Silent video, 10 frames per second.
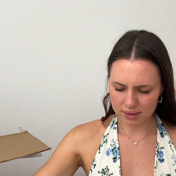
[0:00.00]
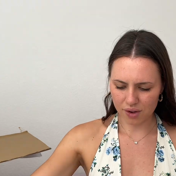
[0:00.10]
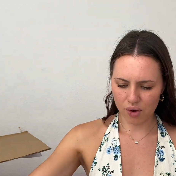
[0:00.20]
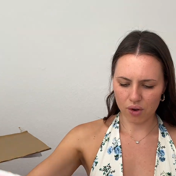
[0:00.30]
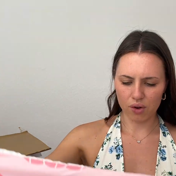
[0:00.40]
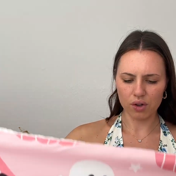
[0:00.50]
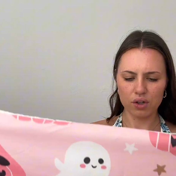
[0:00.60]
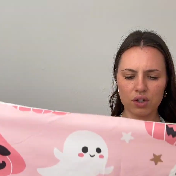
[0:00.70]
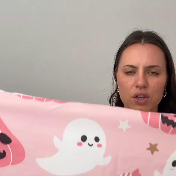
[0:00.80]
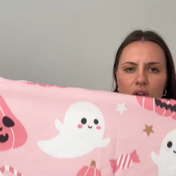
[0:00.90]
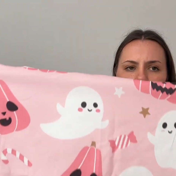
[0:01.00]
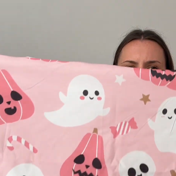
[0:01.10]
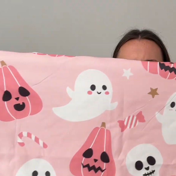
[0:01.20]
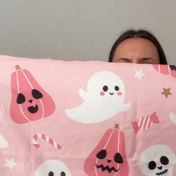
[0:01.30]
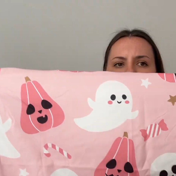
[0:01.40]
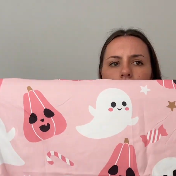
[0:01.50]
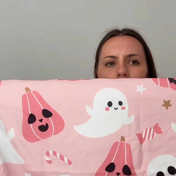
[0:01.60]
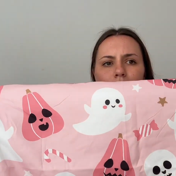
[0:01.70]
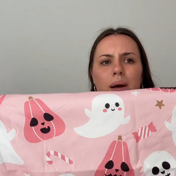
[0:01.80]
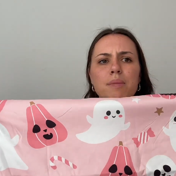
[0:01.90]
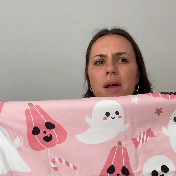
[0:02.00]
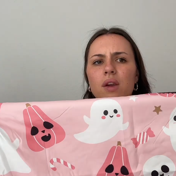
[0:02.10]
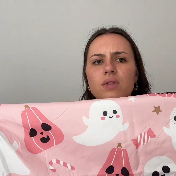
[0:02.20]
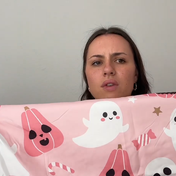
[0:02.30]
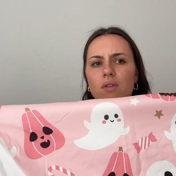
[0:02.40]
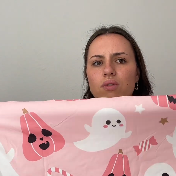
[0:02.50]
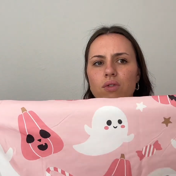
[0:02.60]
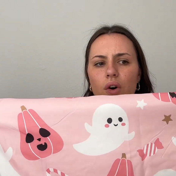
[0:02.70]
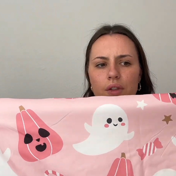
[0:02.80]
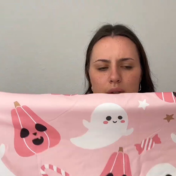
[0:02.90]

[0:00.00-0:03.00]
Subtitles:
are huge. My pillows are not this